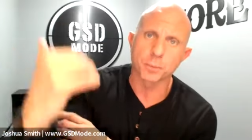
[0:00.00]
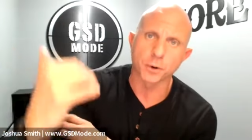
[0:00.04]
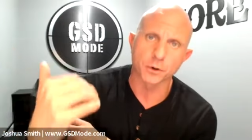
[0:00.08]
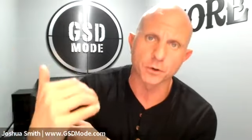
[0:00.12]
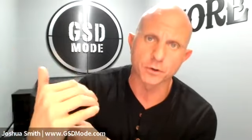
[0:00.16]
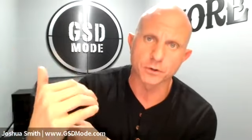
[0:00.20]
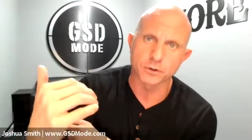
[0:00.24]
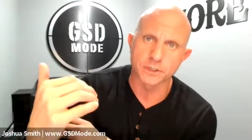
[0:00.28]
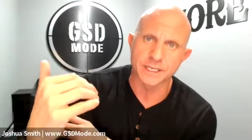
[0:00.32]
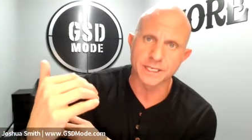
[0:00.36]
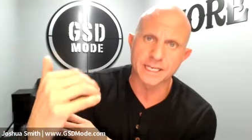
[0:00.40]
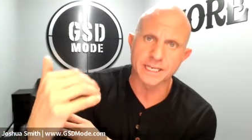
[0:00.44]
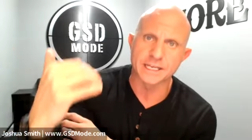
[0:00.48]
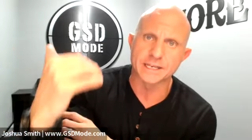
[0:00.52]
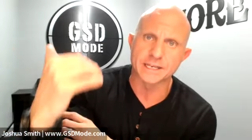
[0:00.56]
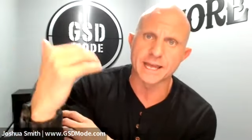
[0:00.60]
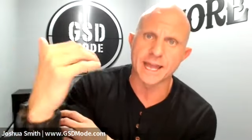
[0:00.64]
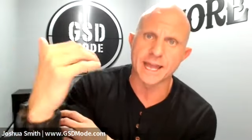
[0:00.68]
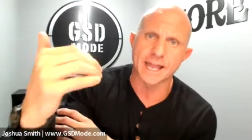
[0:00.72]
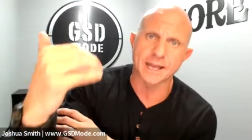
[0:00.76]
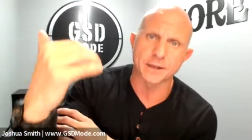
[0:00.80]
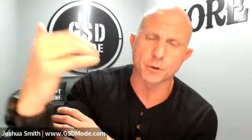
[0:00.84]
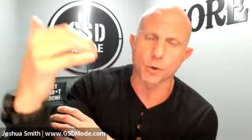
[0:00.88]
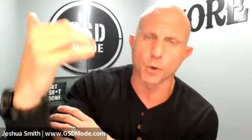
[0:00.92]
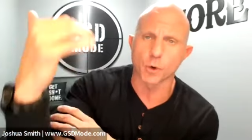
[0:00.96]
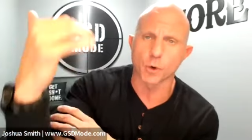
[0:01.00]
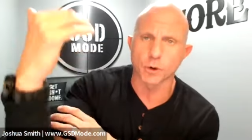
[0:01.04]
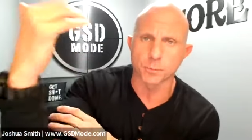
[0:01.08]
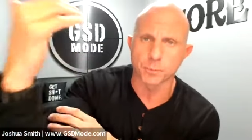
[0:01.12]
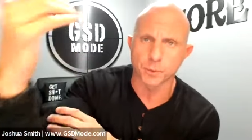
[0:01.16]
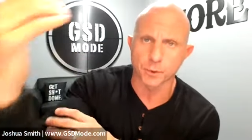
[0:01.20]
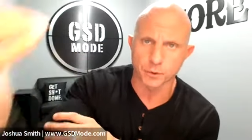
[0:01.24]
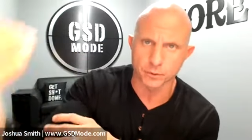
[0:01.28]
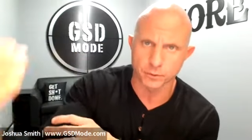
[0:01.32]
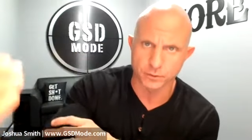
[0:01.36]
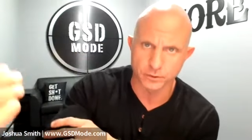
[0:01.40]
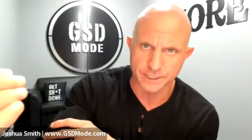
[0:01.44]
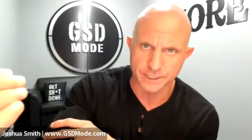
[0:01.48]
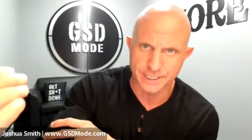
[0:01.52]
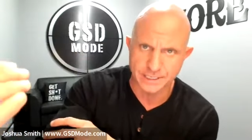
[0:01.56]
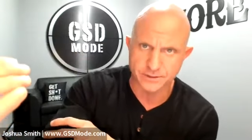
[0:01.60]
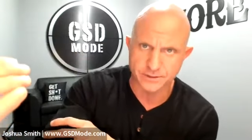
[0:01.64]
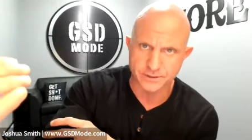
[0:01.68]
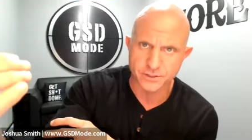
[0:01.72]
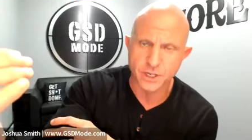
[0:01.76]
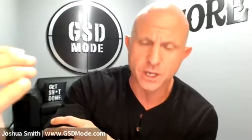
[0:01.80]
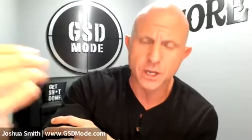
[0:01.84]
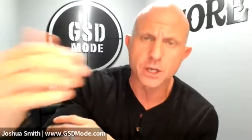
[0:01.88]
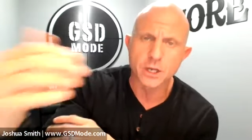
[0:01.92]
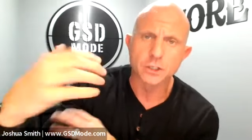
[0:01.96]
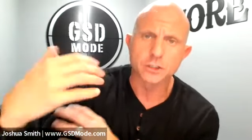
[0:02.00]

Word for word: per lead and or per leads.